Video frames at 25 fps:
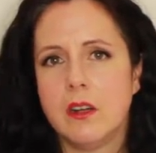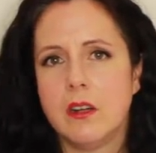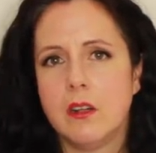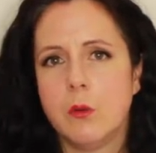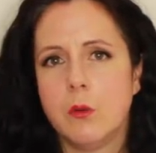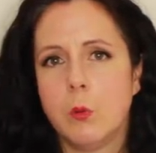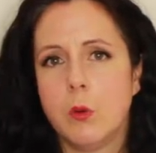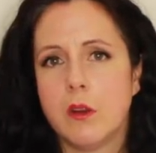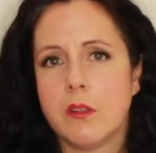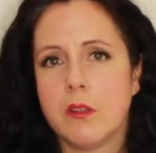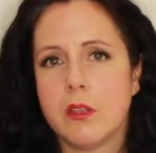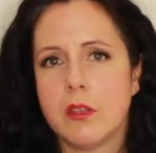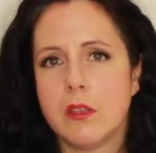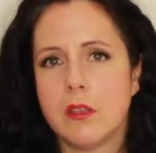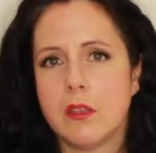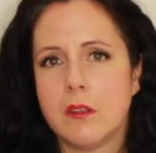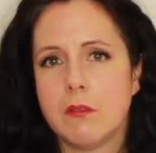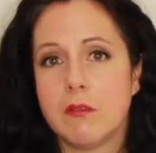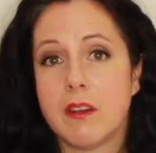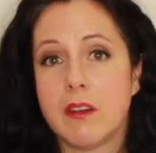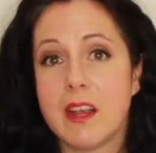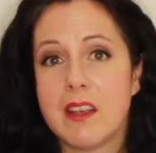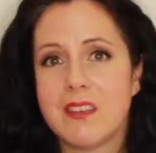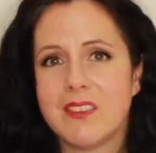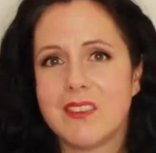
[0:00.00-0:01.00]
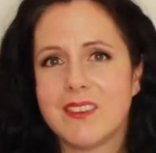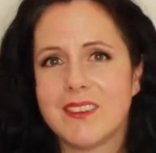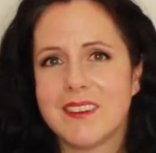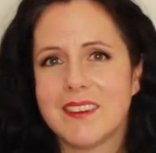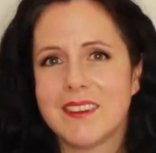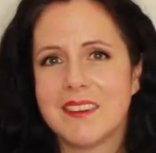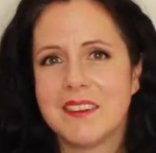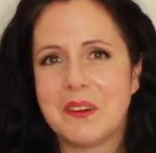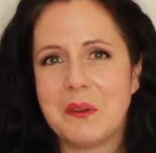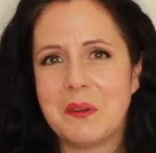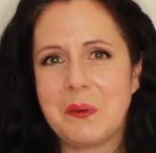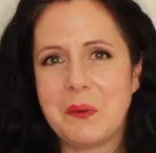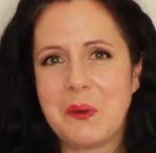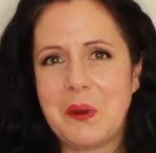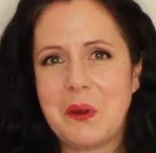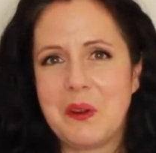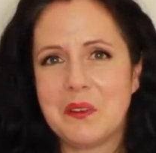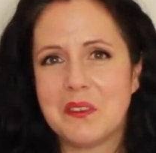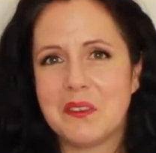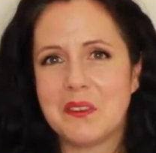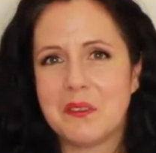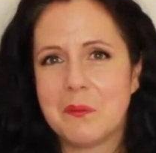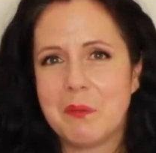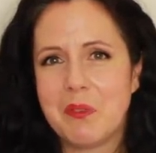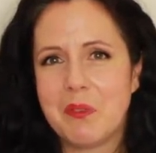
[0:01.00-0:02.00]
worth the risk or
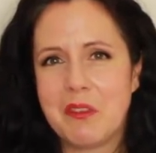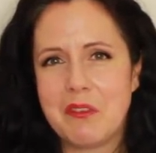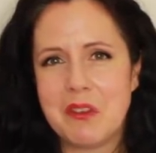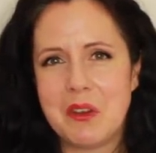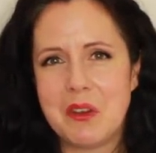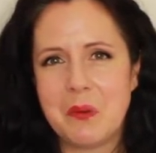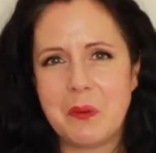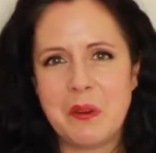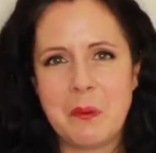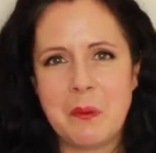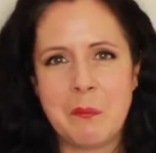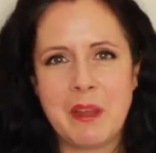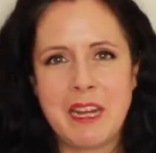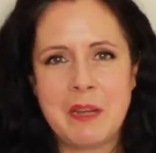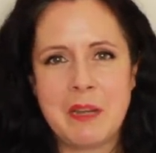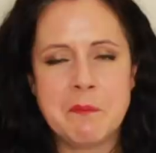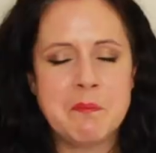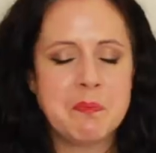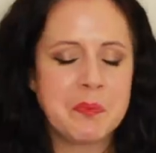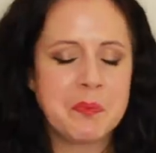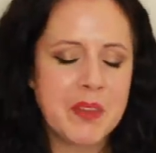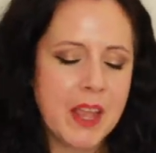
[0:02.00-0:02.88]
not, if you know what I mean.